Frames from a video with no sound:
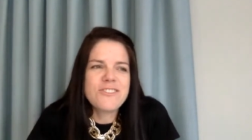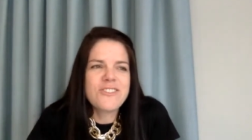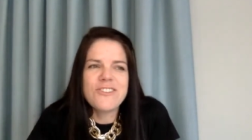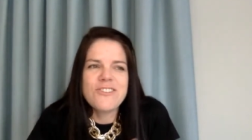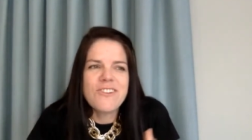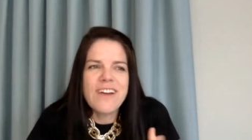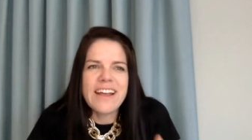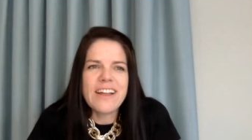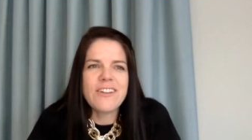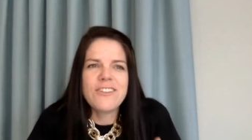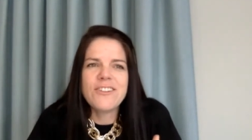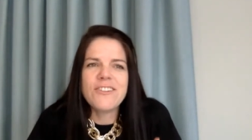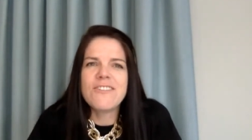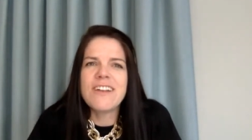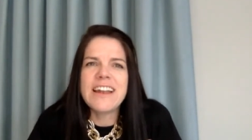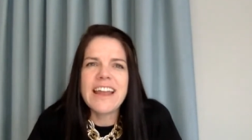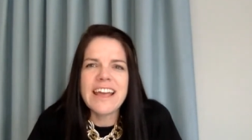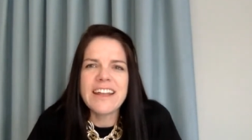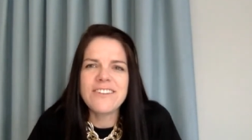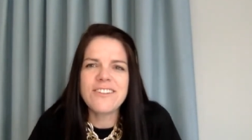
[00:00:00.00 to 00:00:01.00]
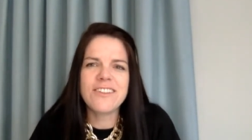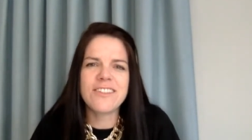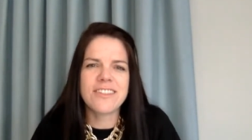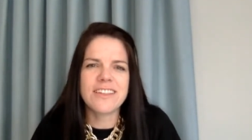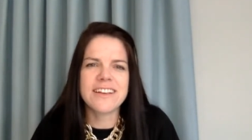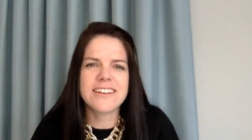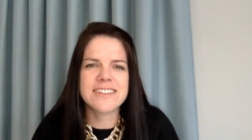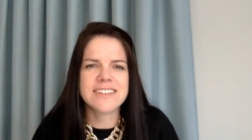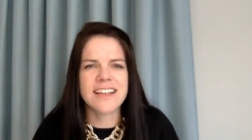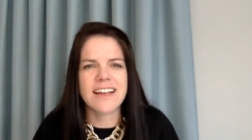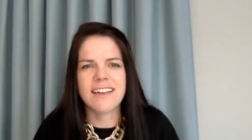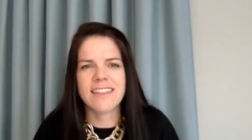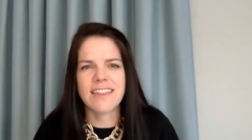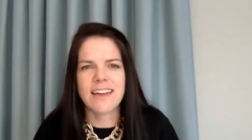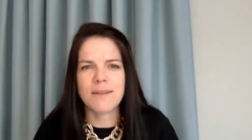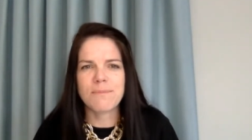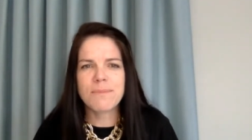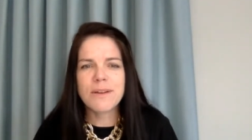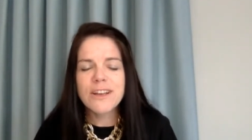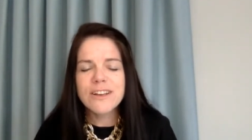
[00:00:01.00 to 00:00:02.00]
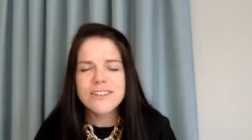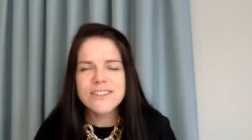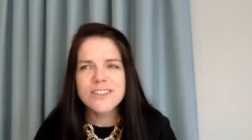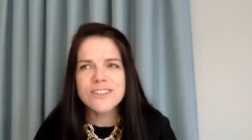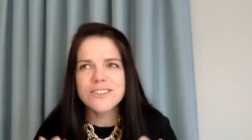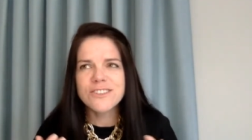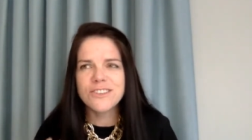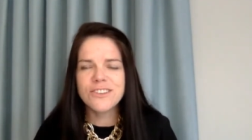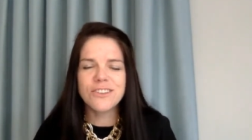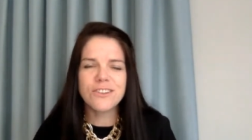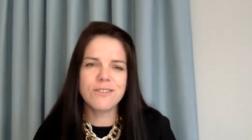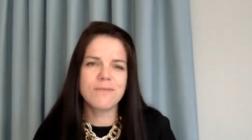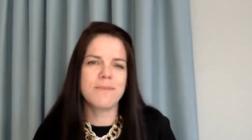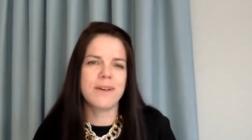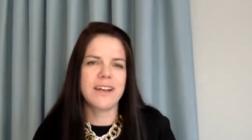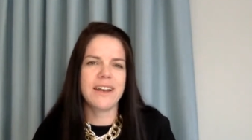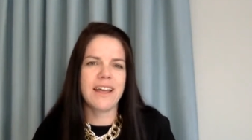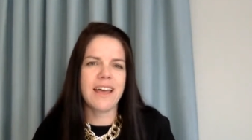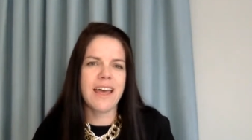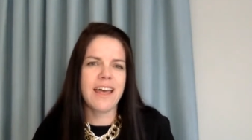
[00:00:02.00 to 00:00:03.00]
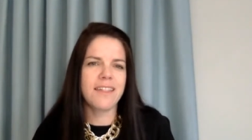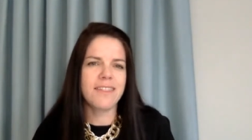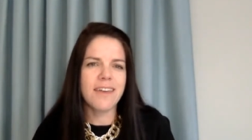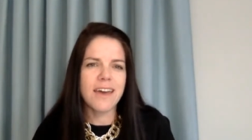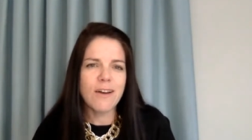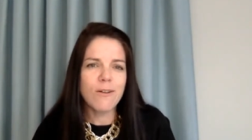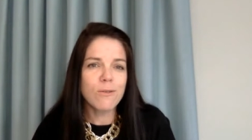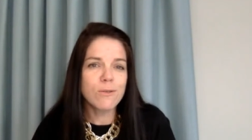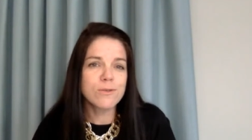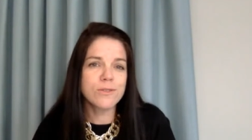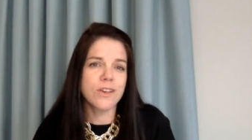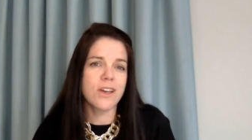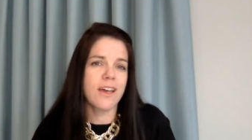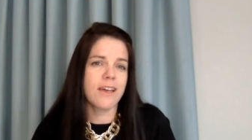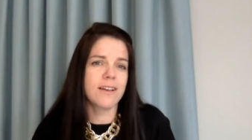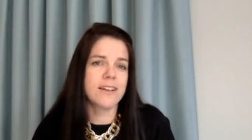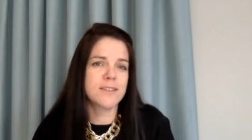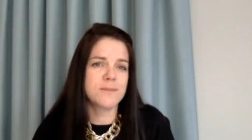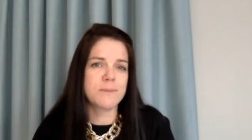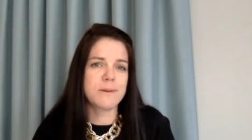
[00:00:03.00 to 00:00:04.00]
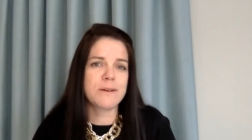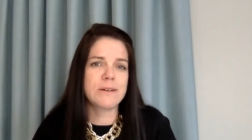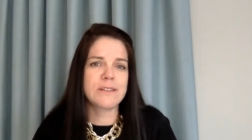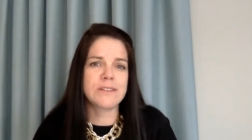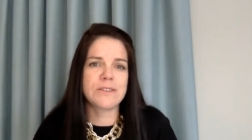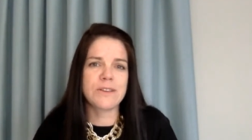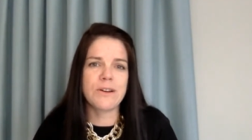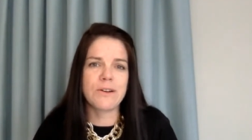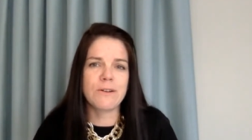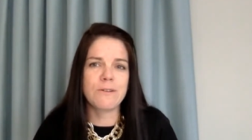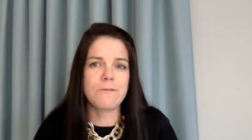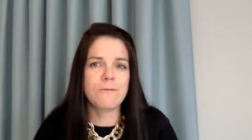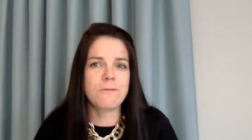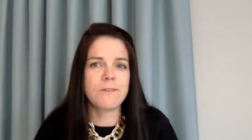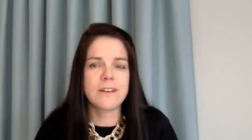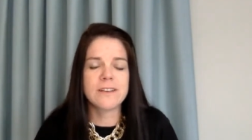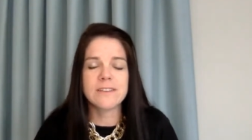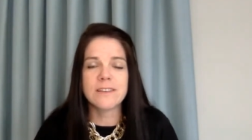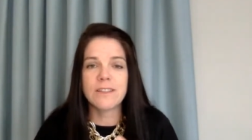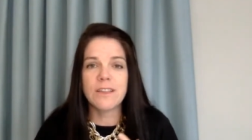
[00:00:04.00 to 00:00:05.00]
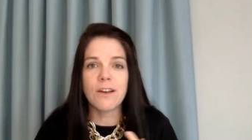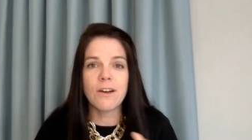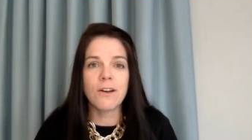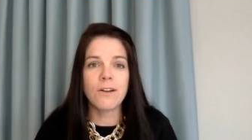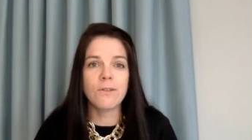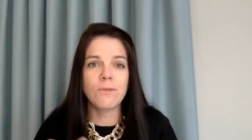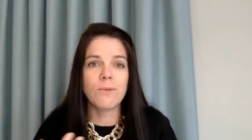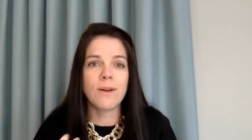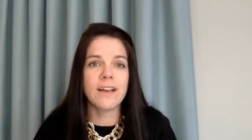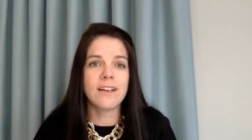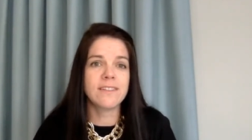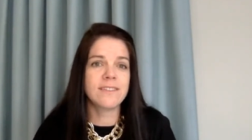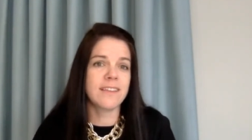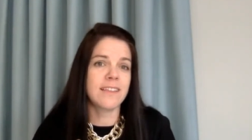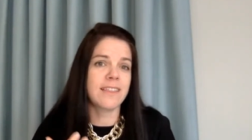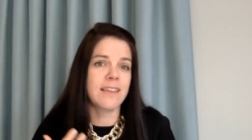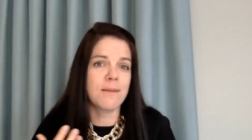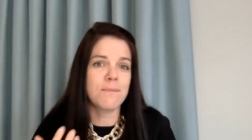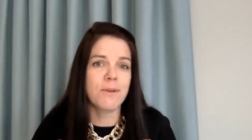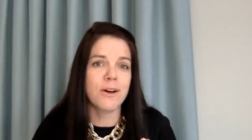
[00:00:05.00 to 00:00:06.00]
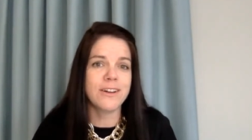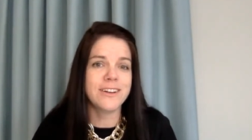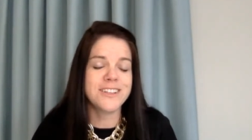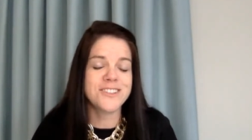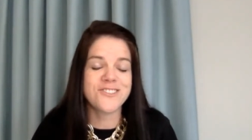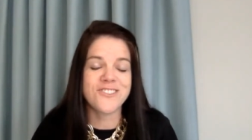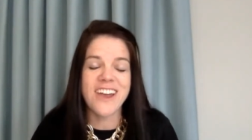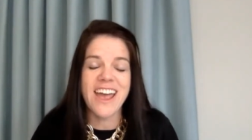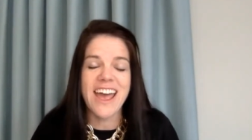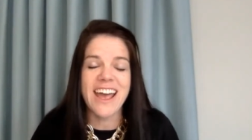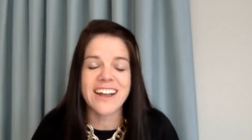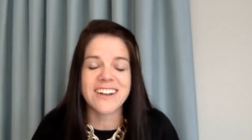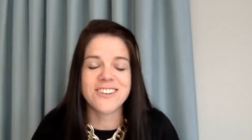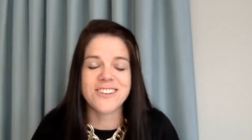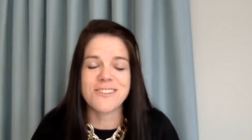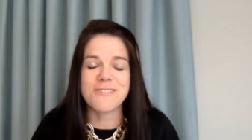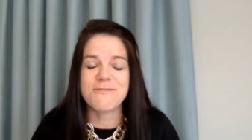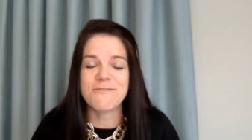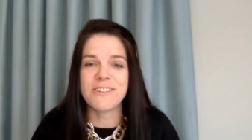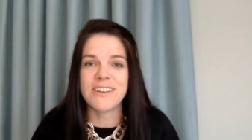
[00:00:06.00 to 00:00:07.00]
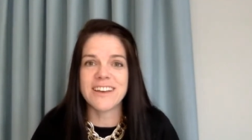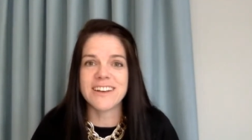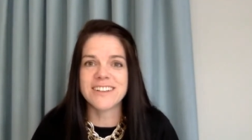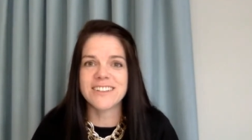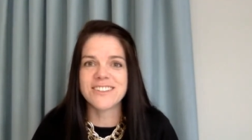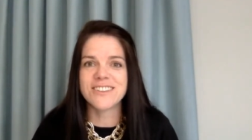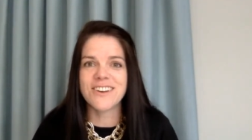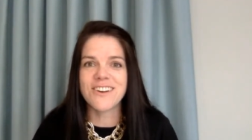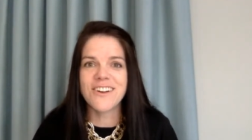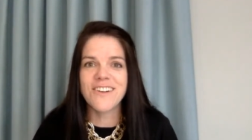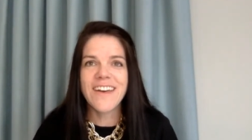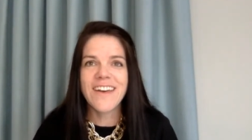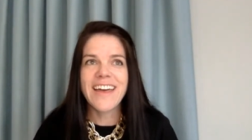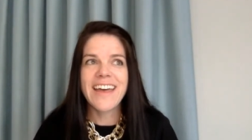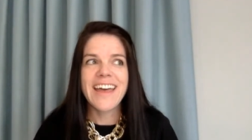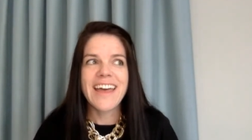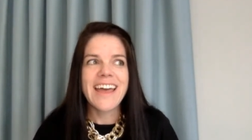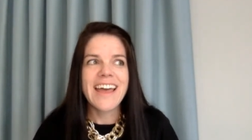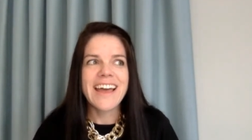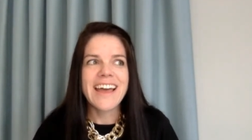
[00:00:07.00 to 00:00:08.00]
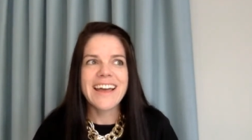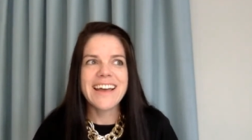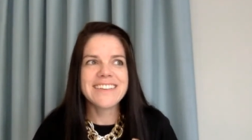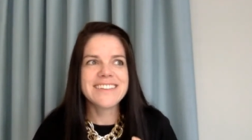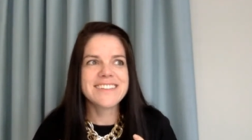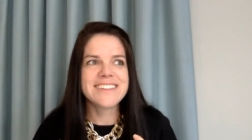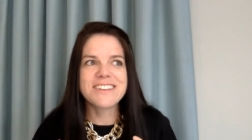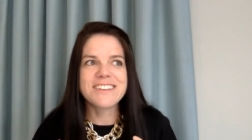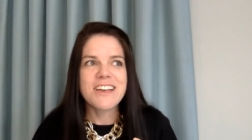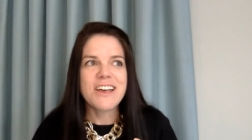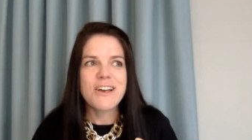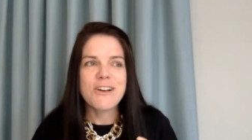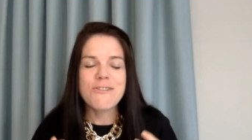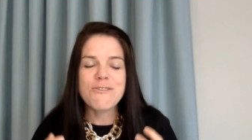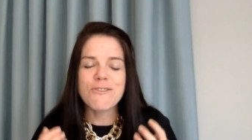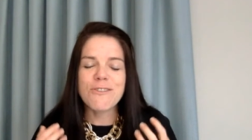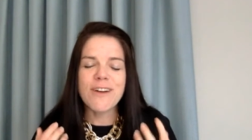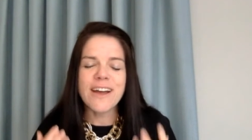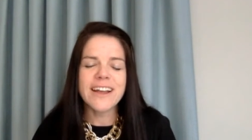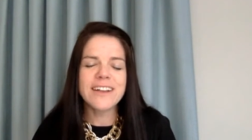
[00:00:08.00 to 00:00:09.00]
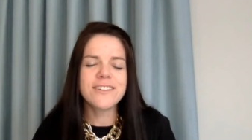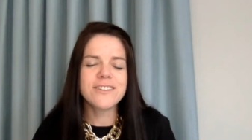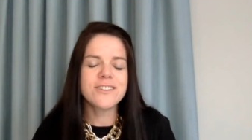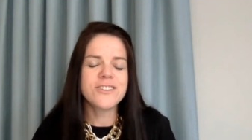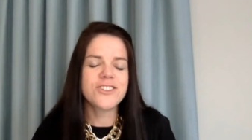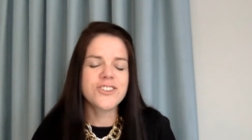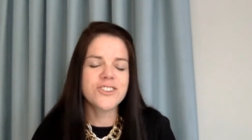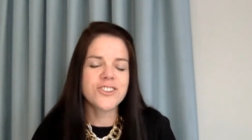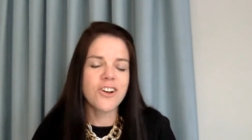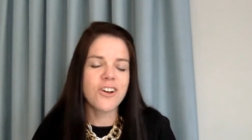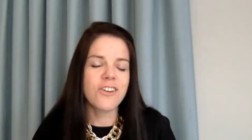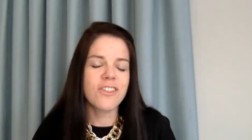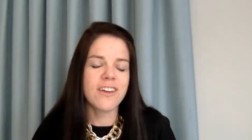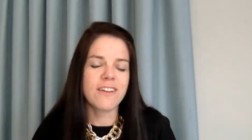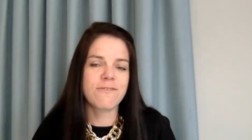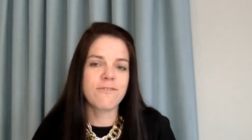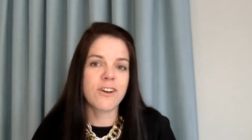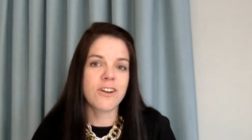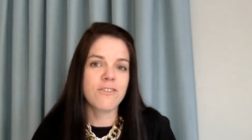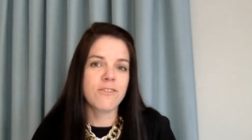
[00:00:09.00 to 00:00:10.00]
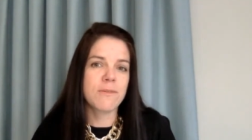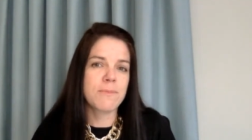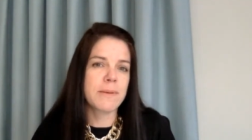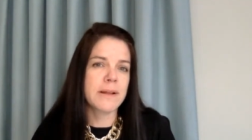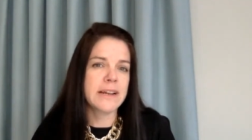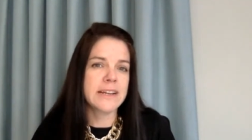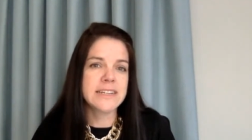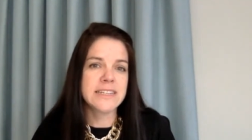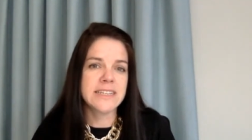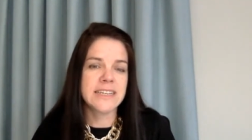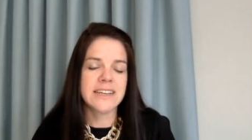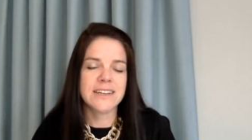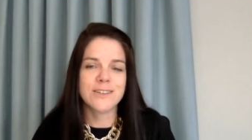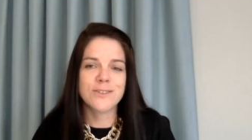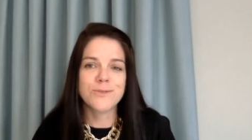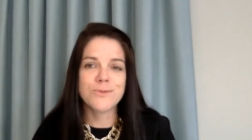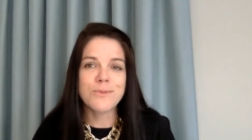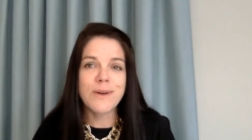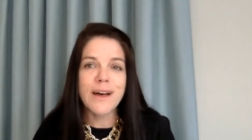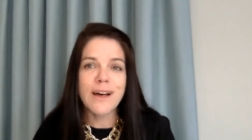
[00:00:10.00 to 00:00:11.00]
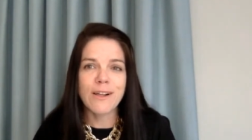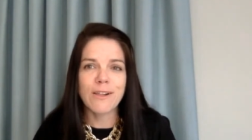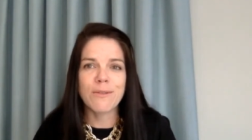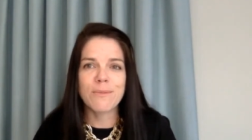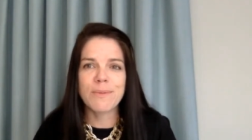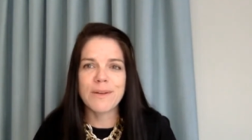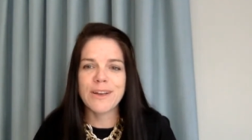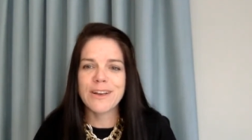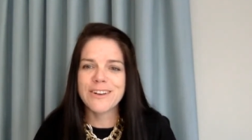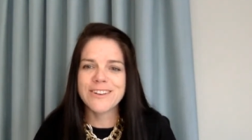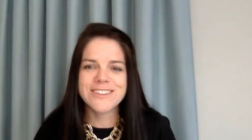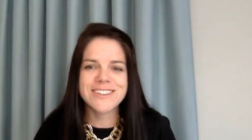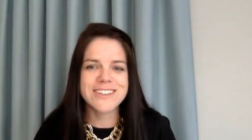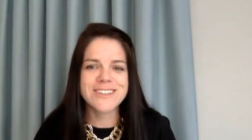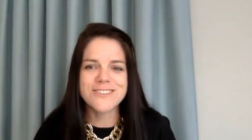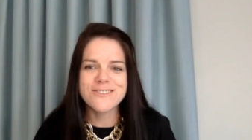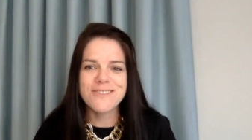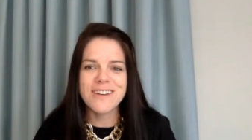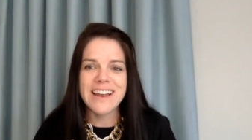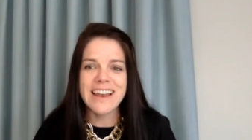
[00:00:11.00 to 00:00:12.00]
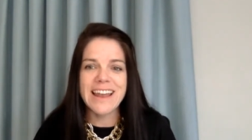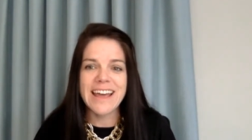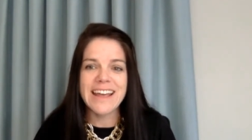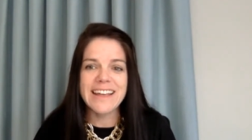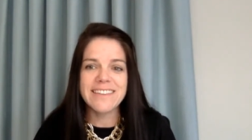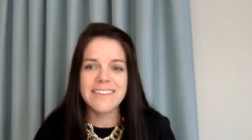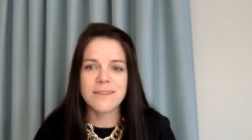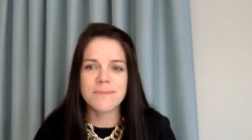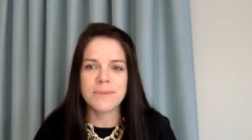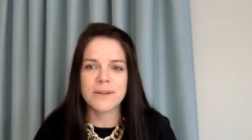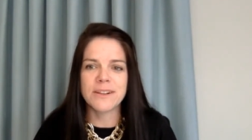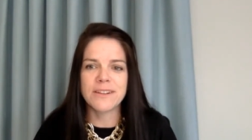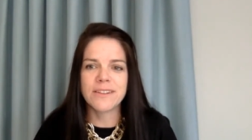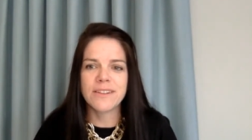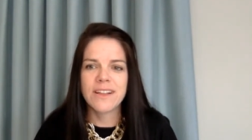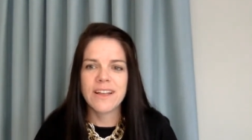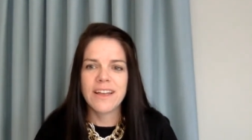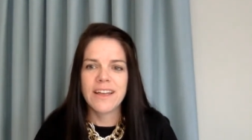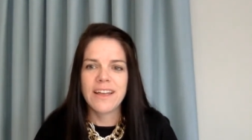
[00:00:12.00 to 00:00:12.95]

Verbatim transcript: to, to relate to things like that because it's human and they also experience their own fears and their own ways that their bodies react to fear. So it's, great to show that vulnerability as well because it's relatable.